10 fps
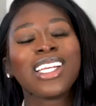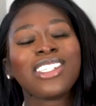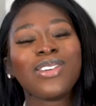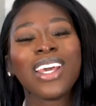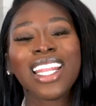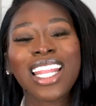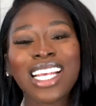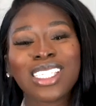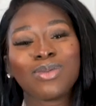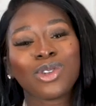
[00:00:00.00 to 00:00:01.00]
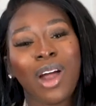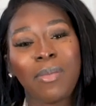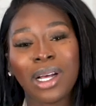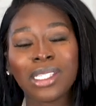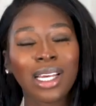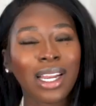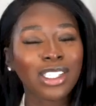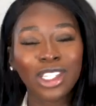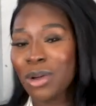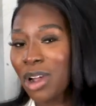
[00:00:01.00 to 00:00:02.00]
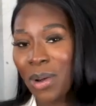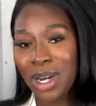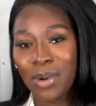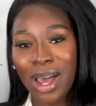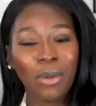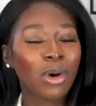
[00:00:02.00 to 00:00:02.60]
do hit that subscribe button and don't go anywhere.